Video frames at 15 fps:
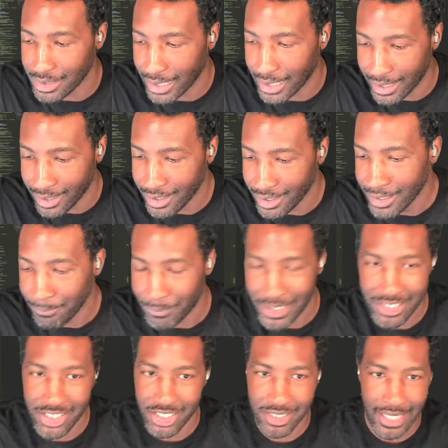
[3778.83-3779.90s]
Like
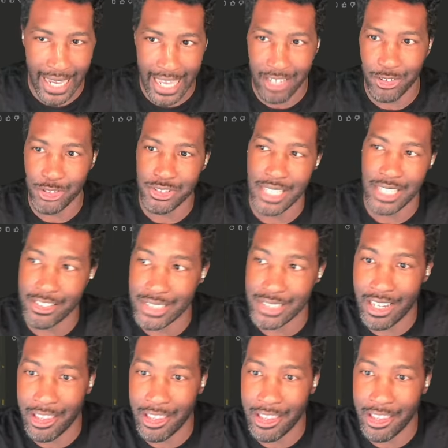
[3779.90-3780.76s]
this just handles styles out of the